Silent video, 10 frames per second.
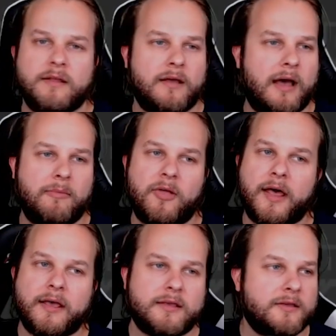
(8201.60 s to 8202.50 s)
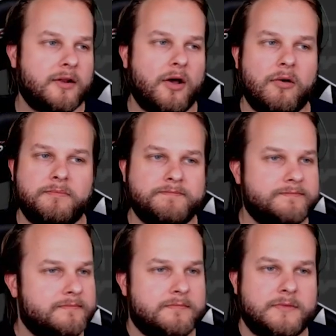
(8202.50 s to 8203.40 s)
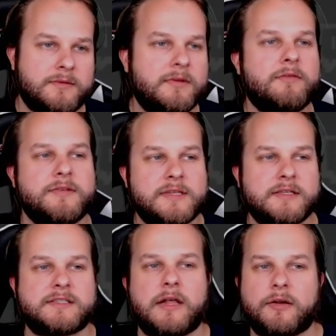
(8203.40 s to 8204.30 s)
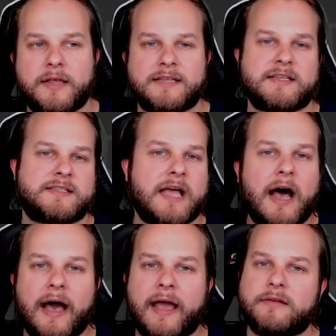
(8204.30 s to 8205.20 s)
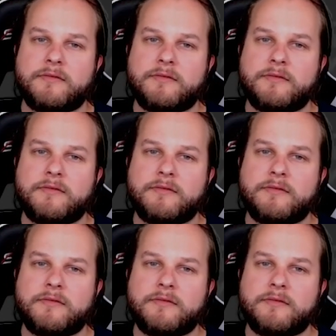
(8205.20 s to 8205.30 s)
I'm like, you know, can you always think of celery, like, as a side?